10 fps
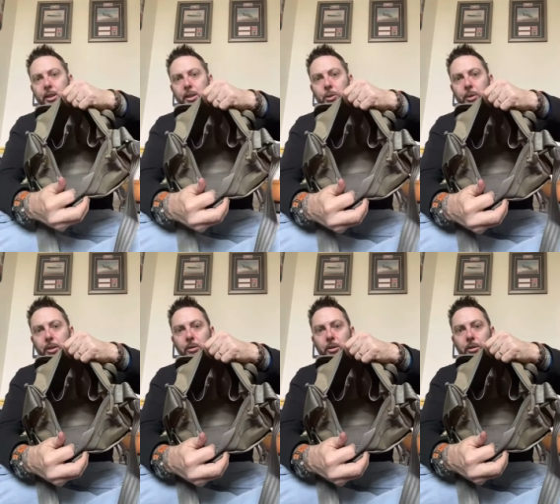as
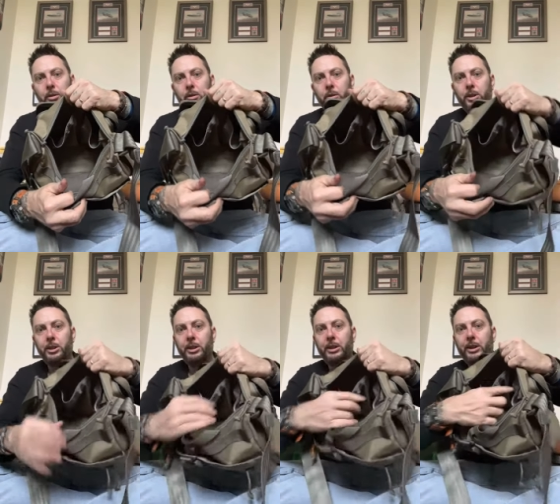well as
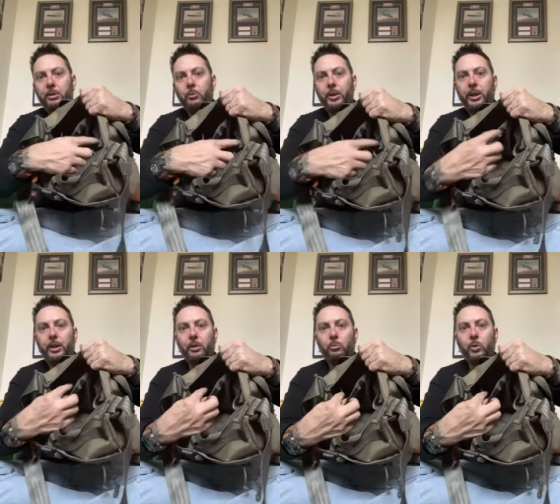you can see one
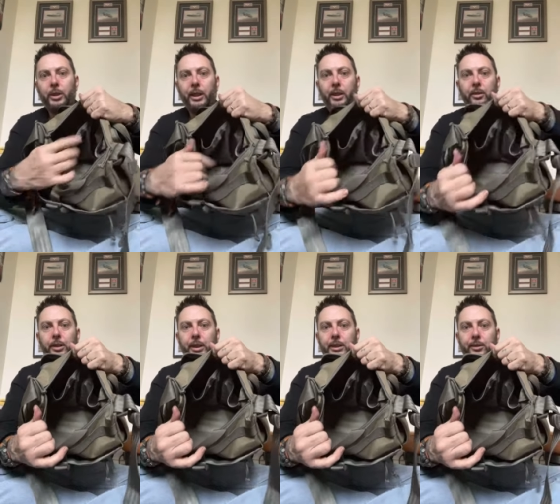there and one there on
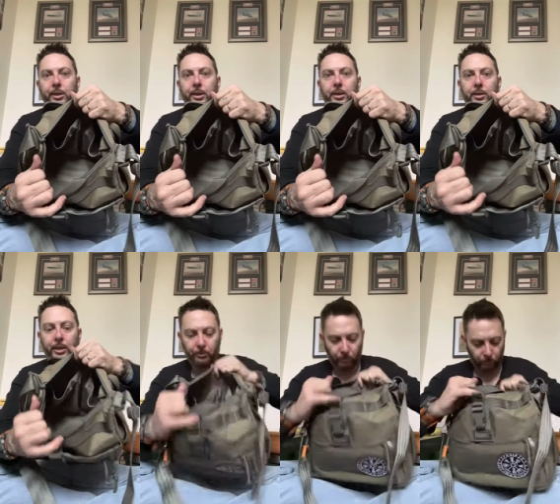that side
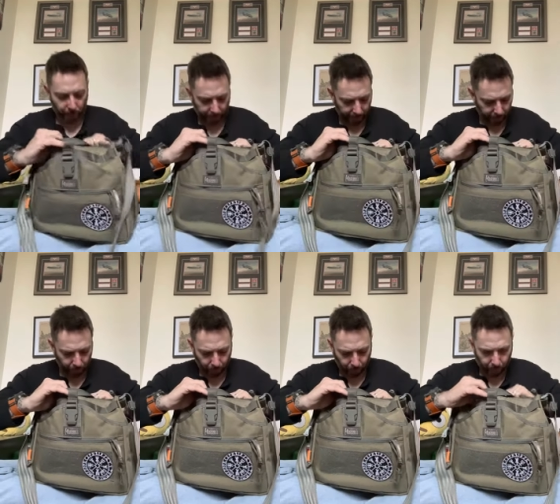they're really
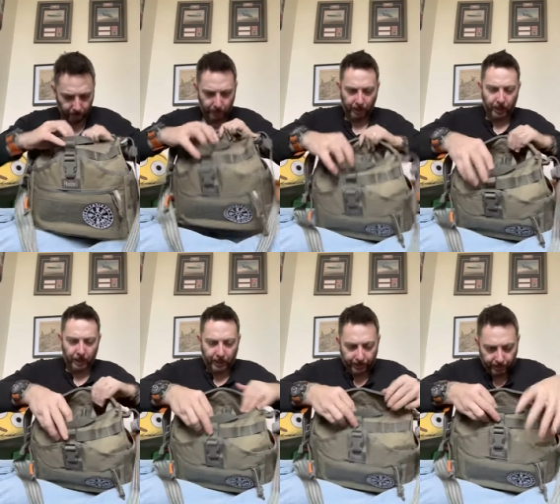useful
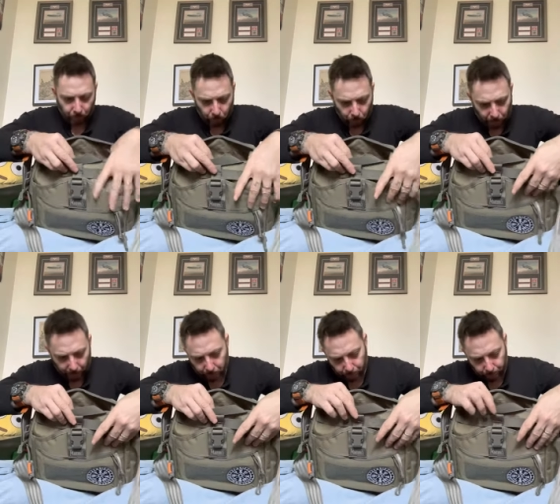and it's also
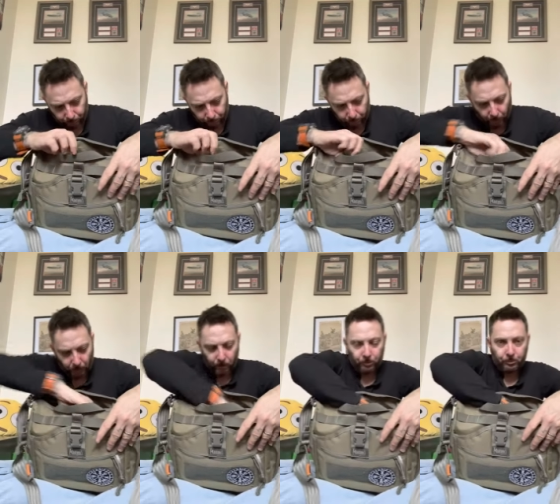
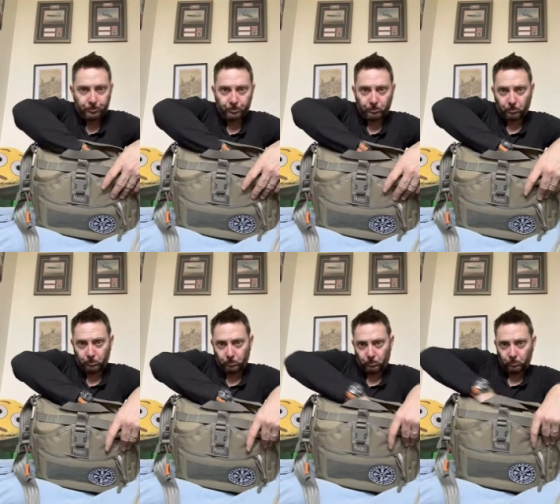got
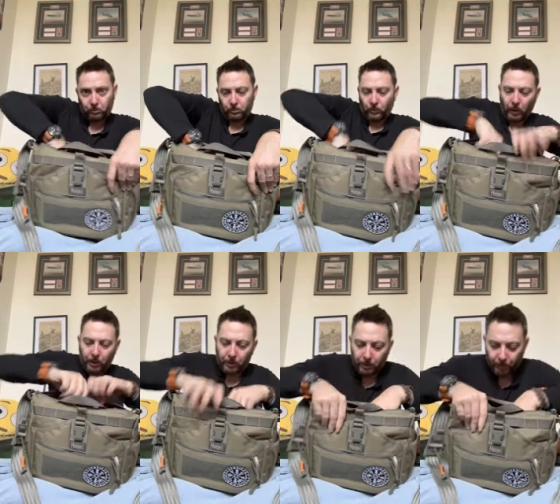
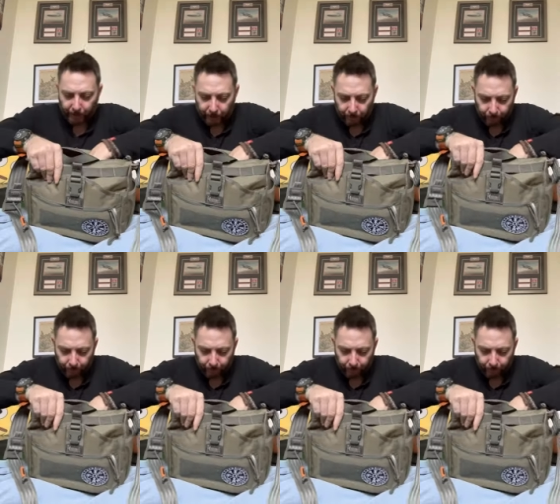another